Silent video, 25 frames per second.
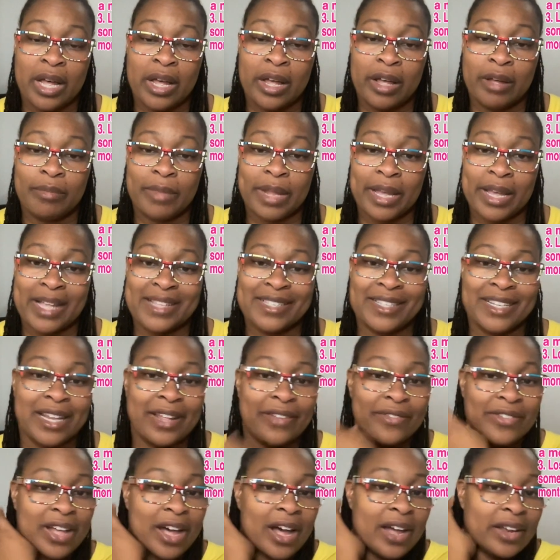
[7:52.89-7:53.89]
Um, like I said,
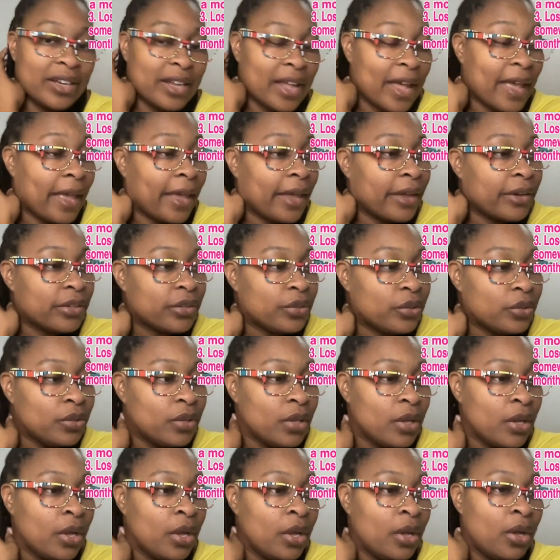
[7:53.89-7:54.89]
I've gotten a handle
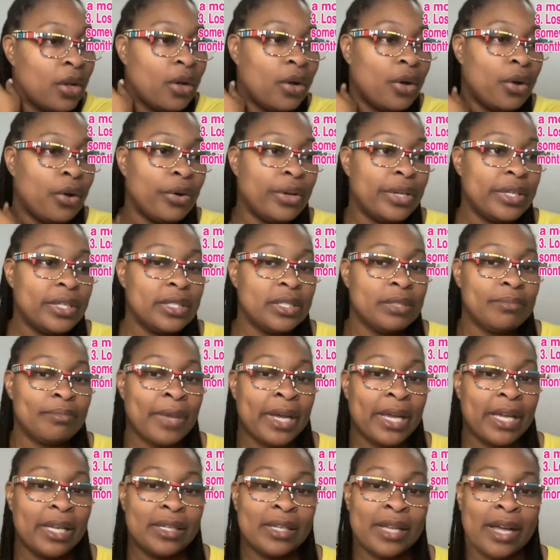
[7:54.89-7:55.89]
on
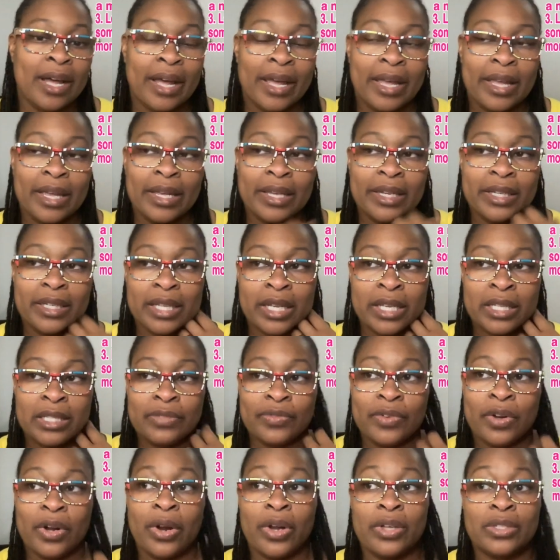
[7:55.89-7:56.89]
my diet as
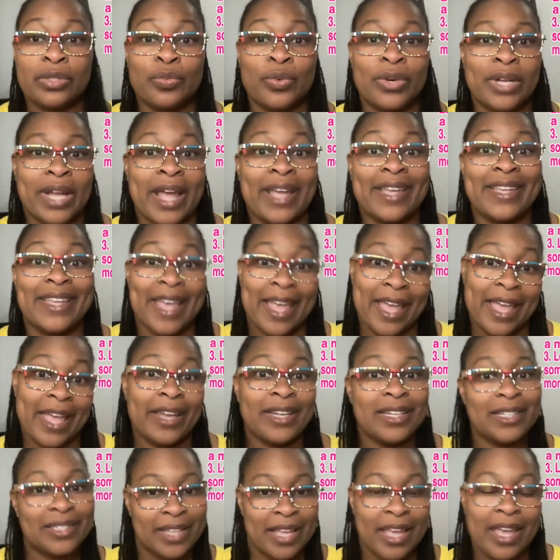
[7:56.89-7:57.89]
far as what I
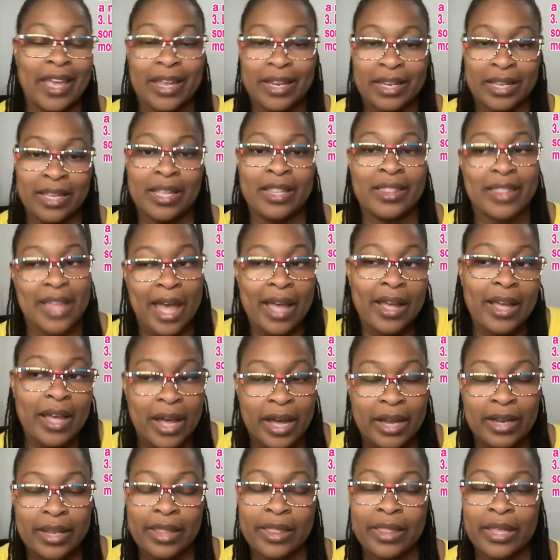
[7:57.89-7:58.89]
can and can't eat, that
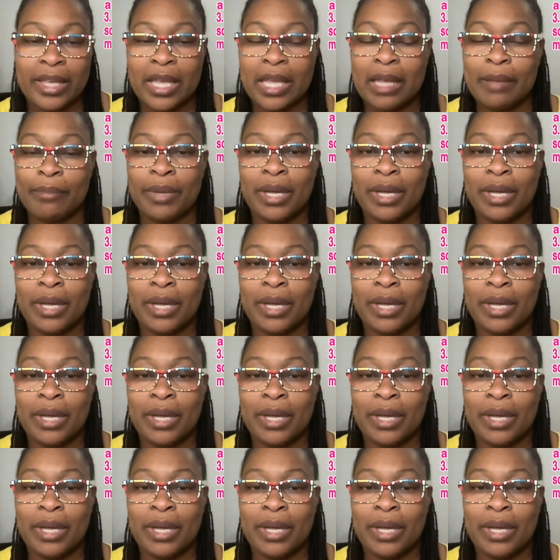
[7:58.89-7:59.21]
kind of thing.